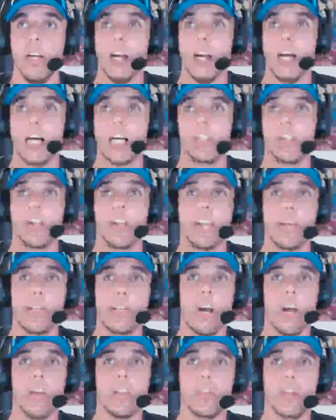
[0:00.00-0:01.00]
So here we
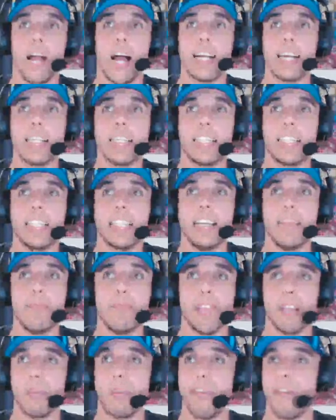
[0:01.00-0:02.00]
go, the Dragons here.
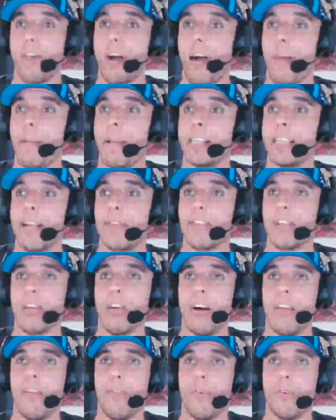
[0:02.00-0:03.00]
They're going to be 5 metres out from the
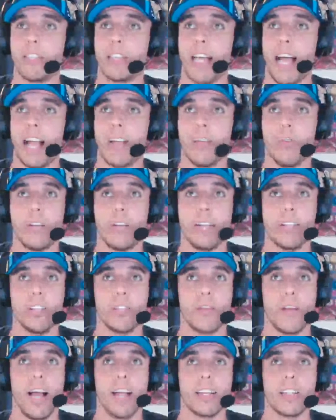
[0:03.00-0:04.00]
line, 4 tackle. Can the
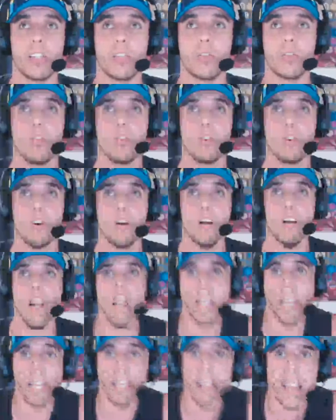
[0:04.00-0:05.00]
Dragons score?
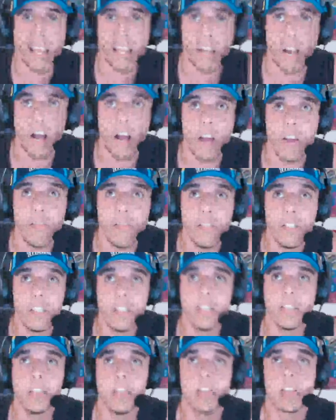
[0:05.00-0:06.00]
Here they go.
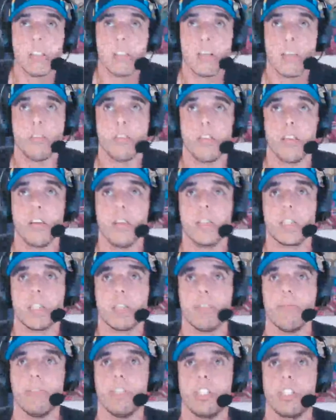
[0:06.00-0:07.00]
So close,
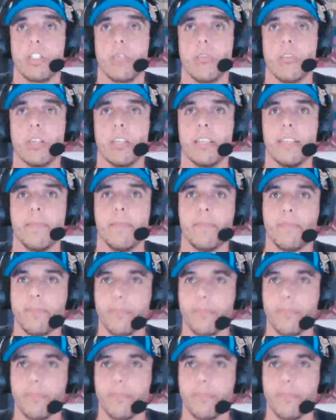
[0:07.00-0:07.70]
3 metres short here.